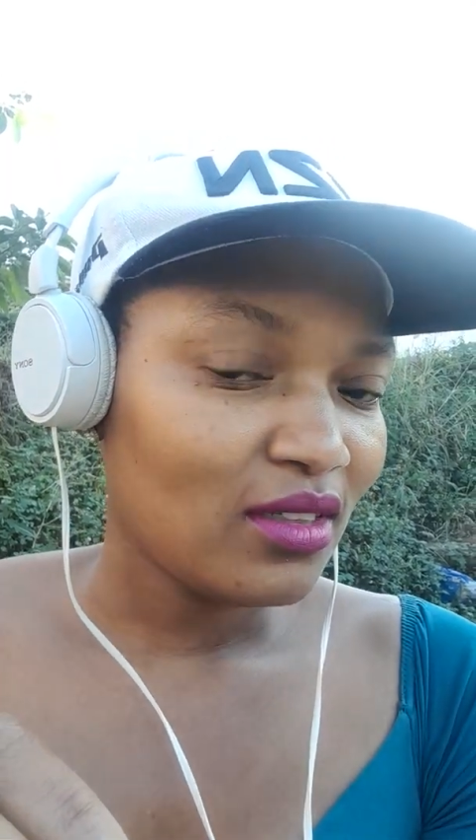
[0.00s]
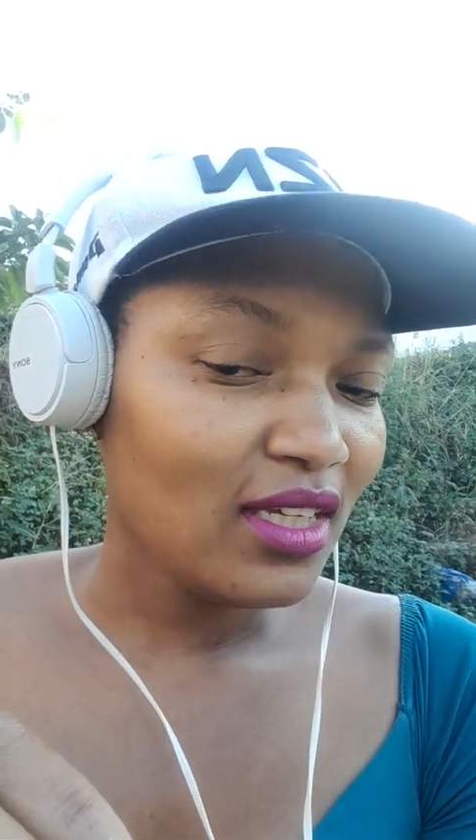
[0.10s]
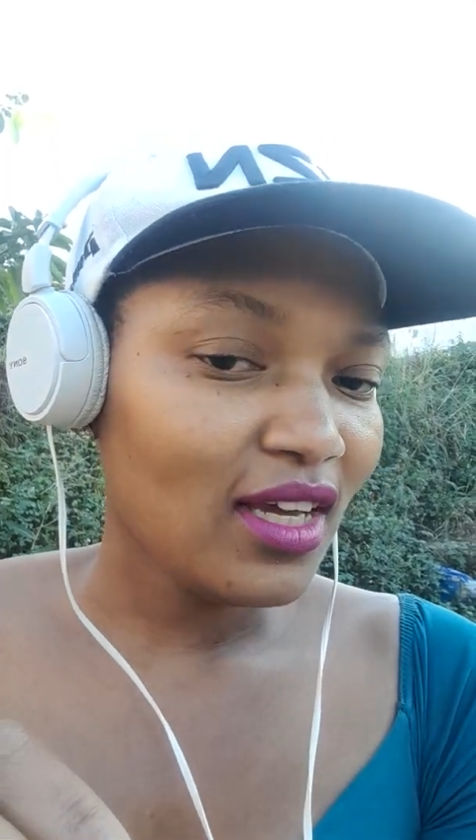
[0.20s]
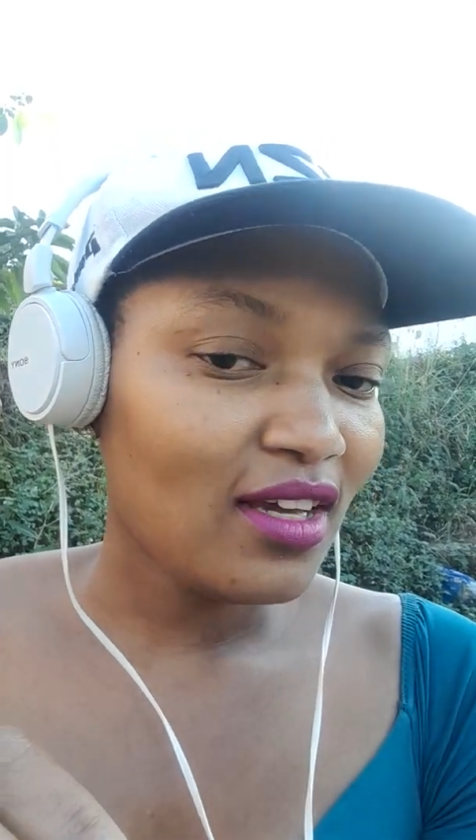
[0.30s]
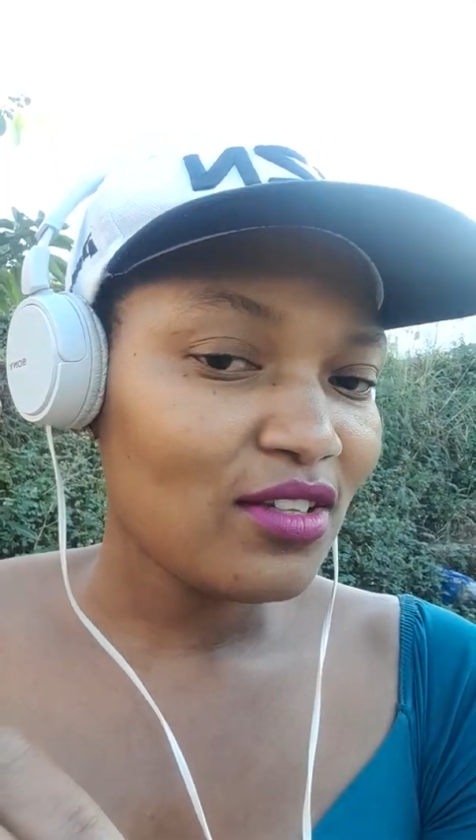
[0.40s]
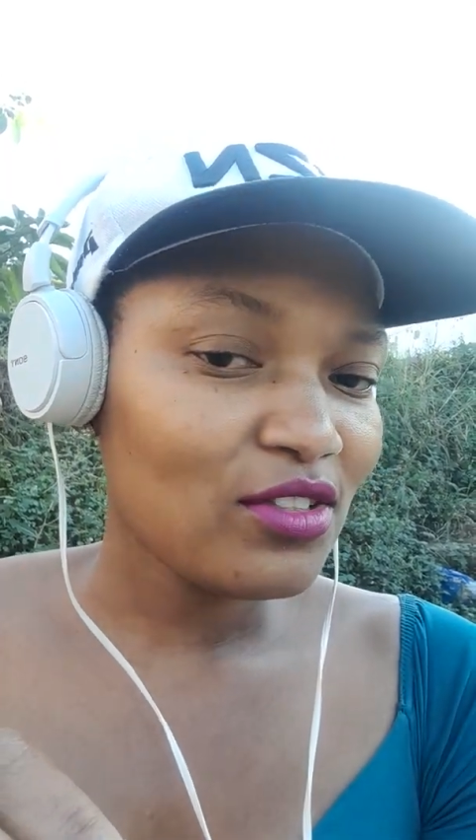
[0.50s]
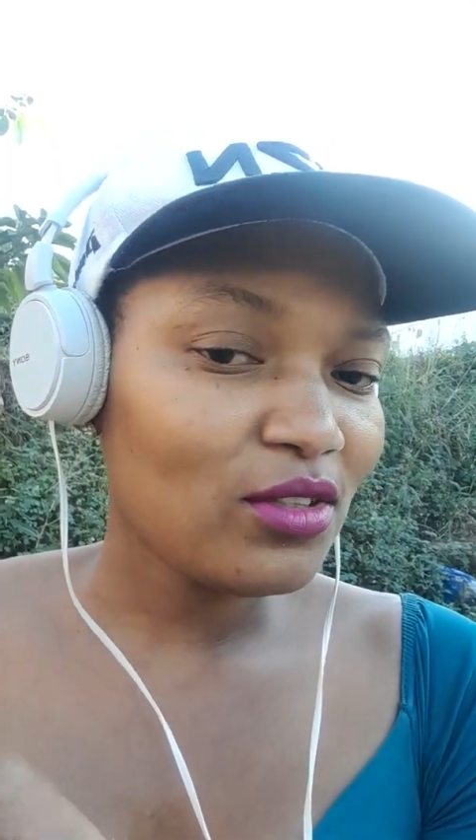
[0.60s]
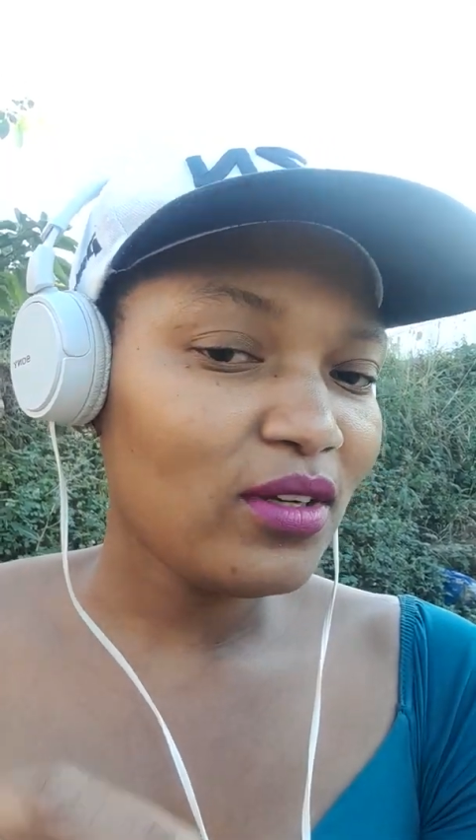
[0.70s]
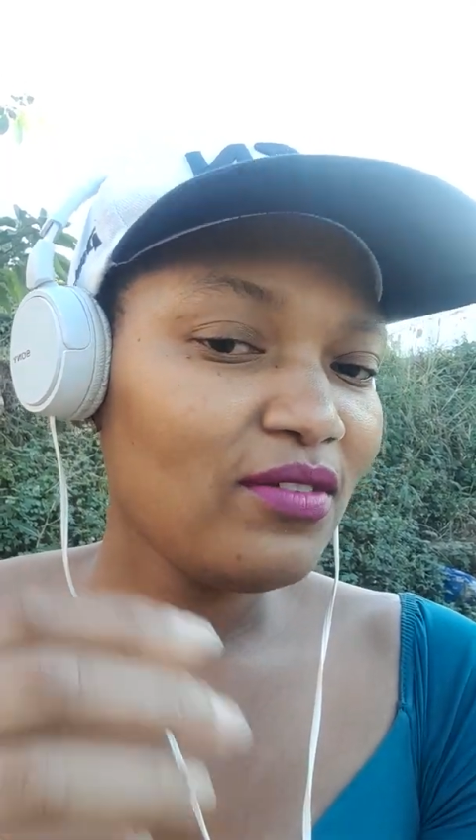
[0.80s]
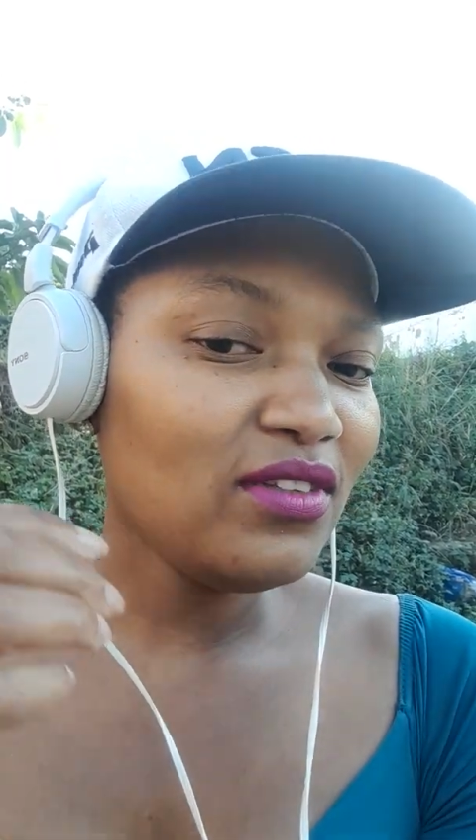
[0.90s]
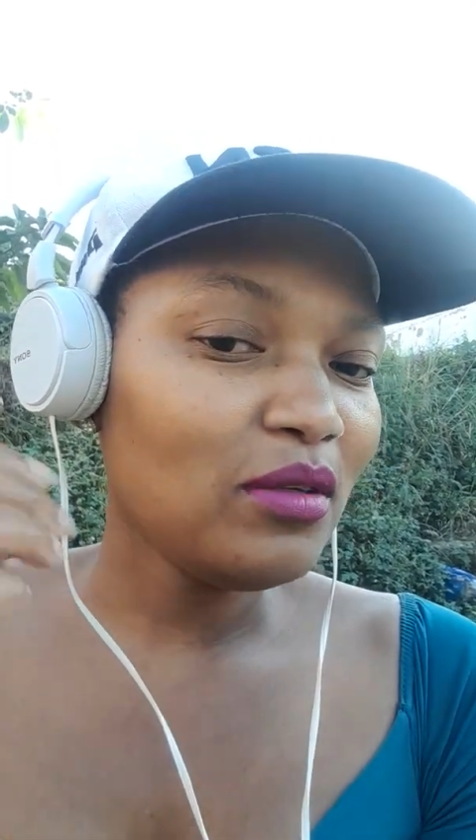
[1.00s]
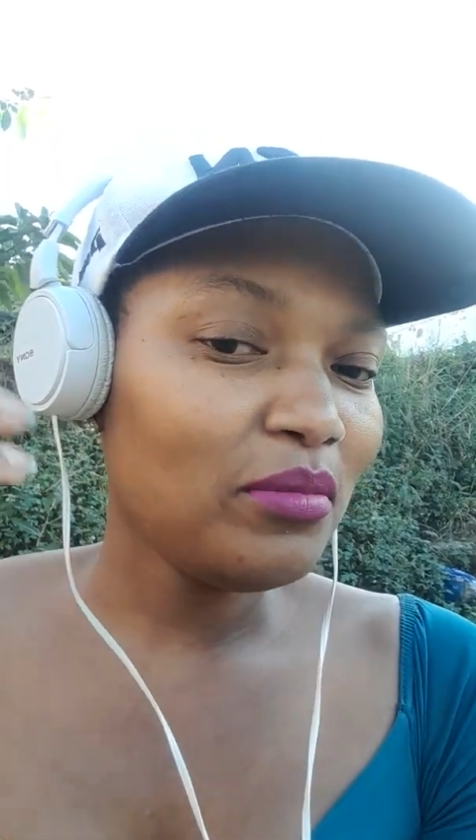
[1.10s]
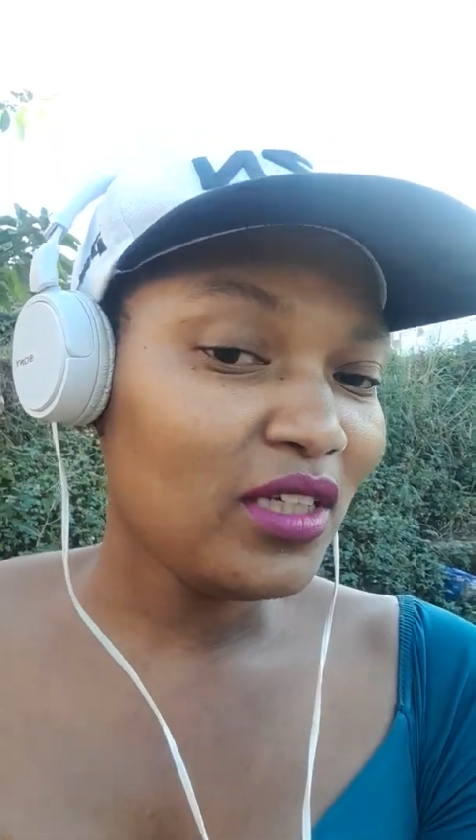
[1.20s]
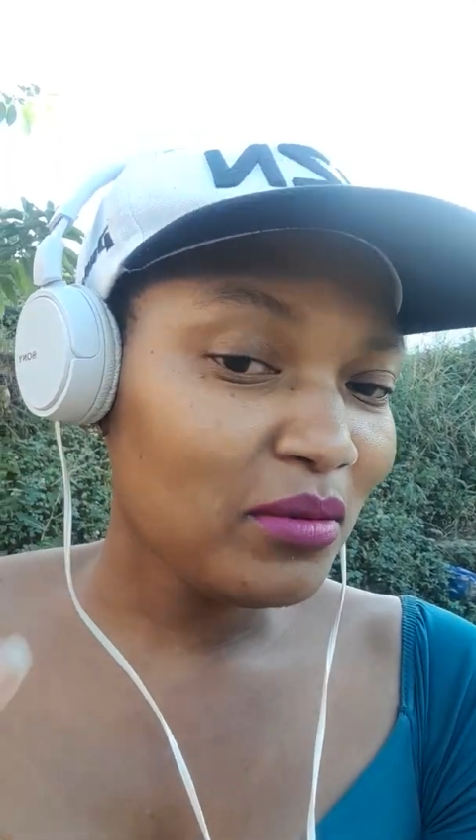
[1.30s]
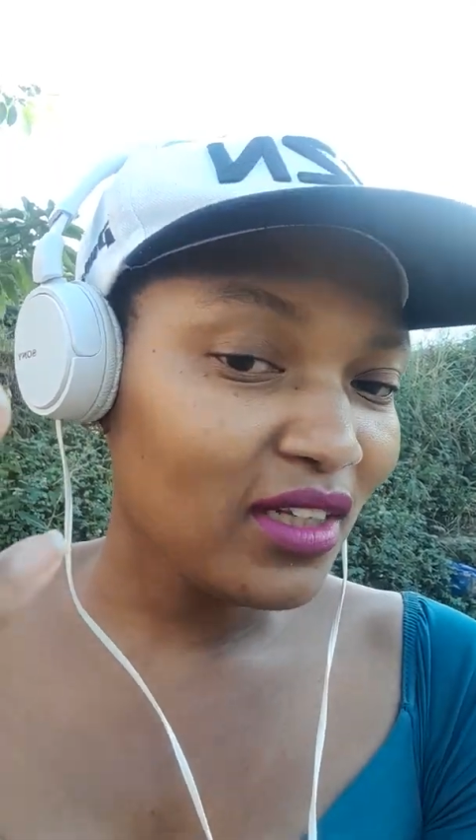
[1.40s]
Yeah, so even the
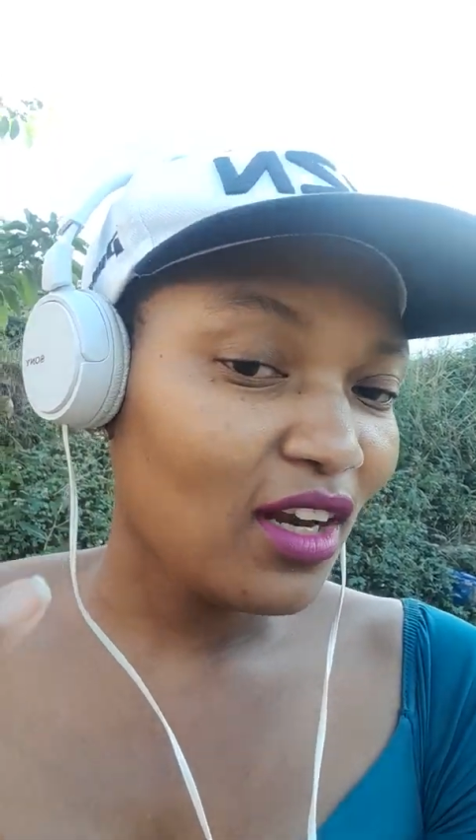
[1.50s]
people that